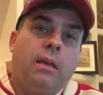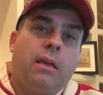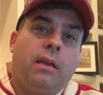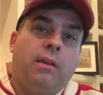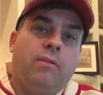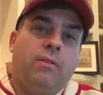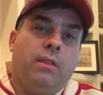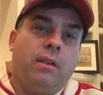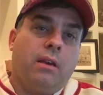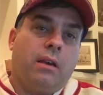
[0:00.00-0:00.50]

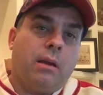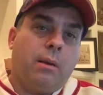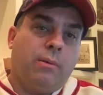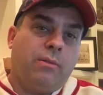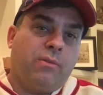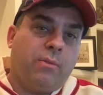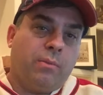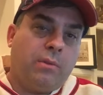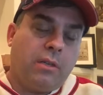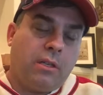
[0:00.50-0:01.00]
given that it
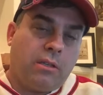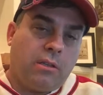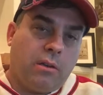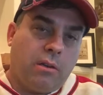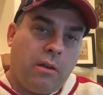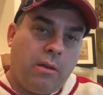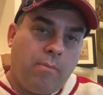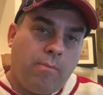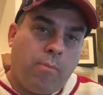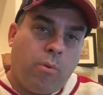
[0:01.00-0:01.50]
comes from such
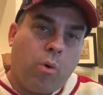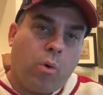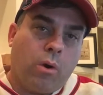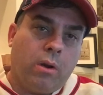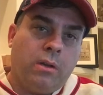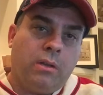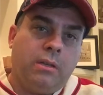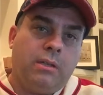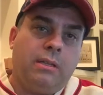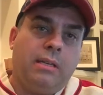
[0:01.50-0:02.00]
an
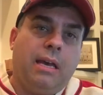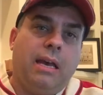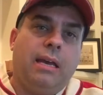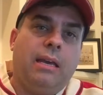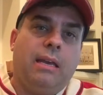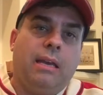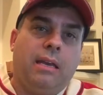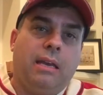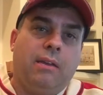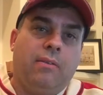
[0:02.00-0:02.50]
important
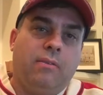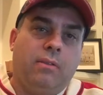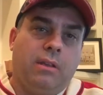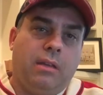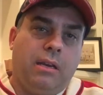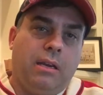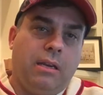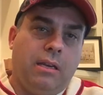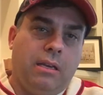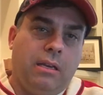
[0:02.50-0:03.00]
set, and given
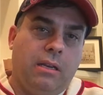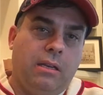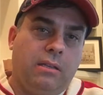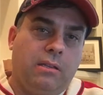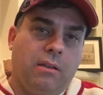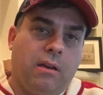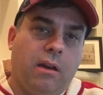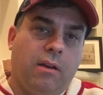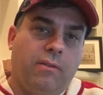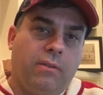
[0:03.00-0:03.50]
that he
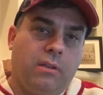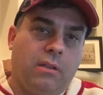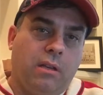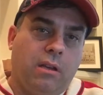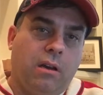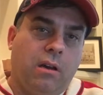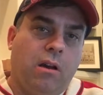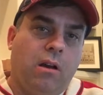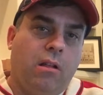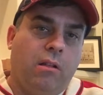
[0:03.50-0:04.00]
is obviously
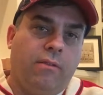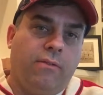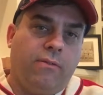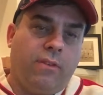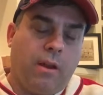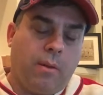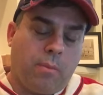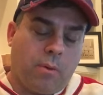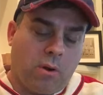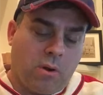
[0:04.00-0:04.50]
a Hall of
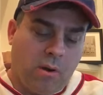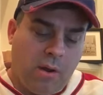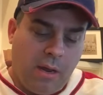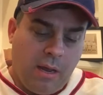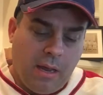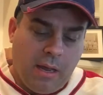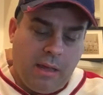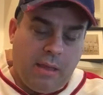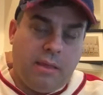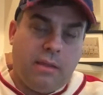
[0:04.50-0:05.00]
Famer.
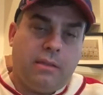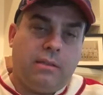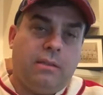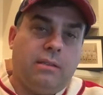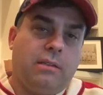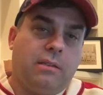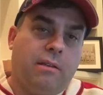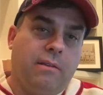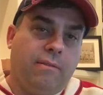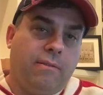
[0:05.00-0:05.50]
This
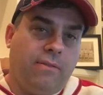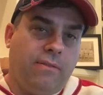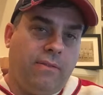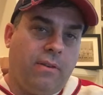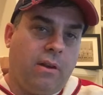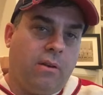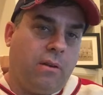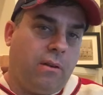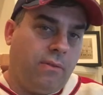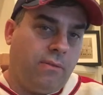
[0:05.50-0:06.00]
is a
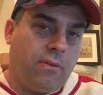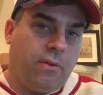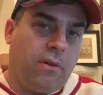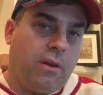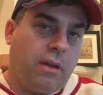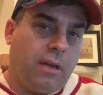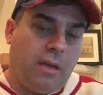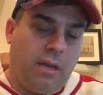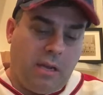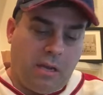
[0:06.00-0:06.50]
very, very
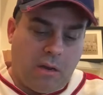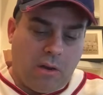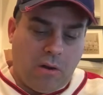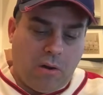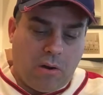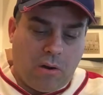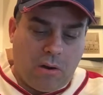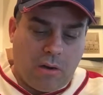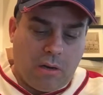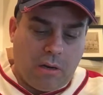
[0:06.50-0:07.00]
key
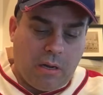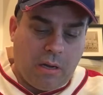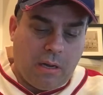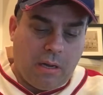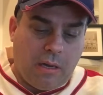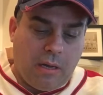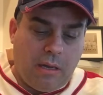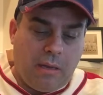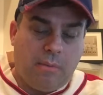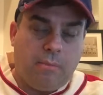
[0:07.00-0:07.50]
card uh,
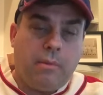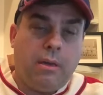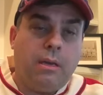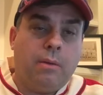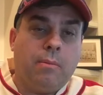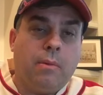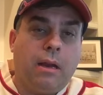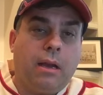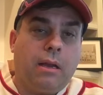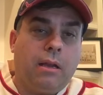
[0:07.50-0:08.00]
in,
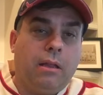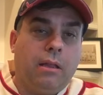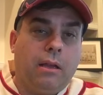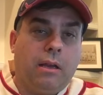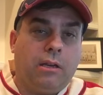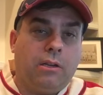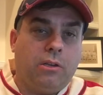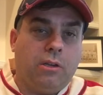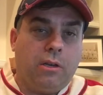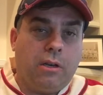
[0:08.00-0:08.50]
in my
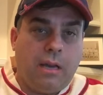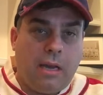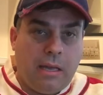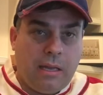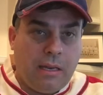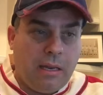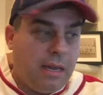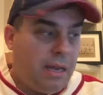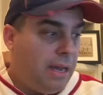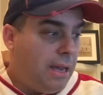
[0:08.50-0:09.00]
collection
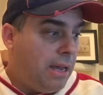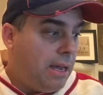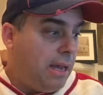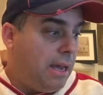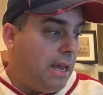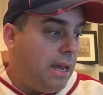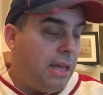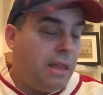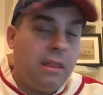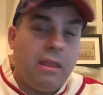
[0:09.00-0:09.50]
and
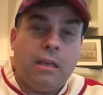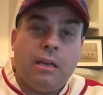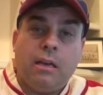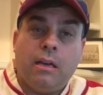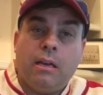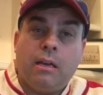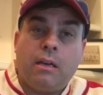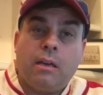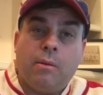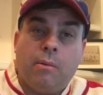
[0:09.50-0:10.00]
in
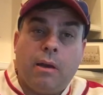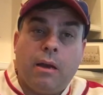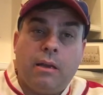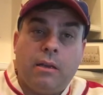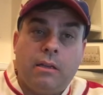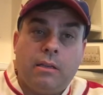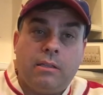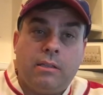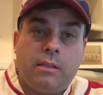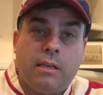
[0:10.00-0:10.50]
the
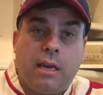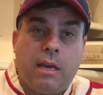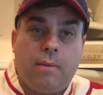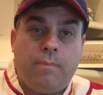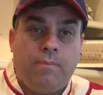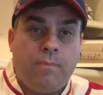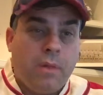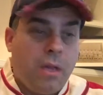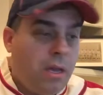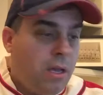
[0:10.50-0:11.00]
Cabaña set.
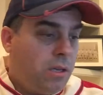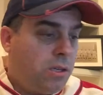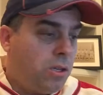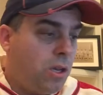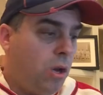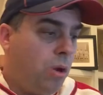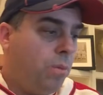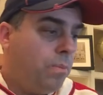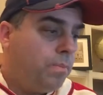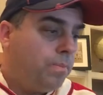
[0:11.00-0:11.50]

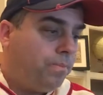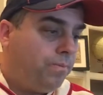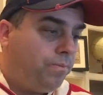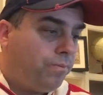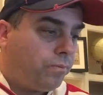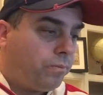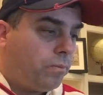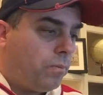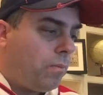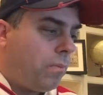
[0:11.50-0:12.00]
So,
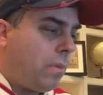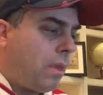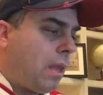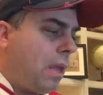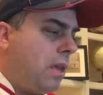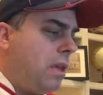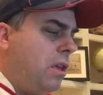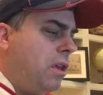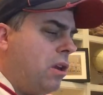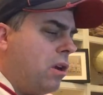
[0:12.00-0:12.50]

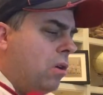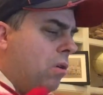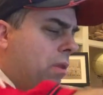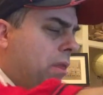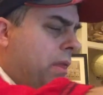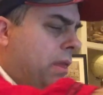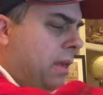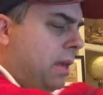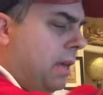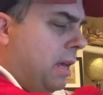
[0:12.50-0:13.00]
you know,
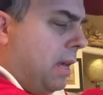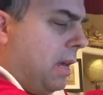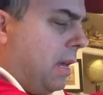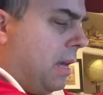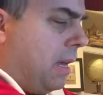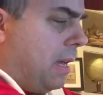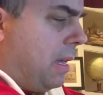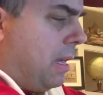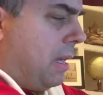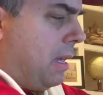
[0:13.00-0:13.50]

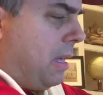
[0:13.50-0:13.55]
the,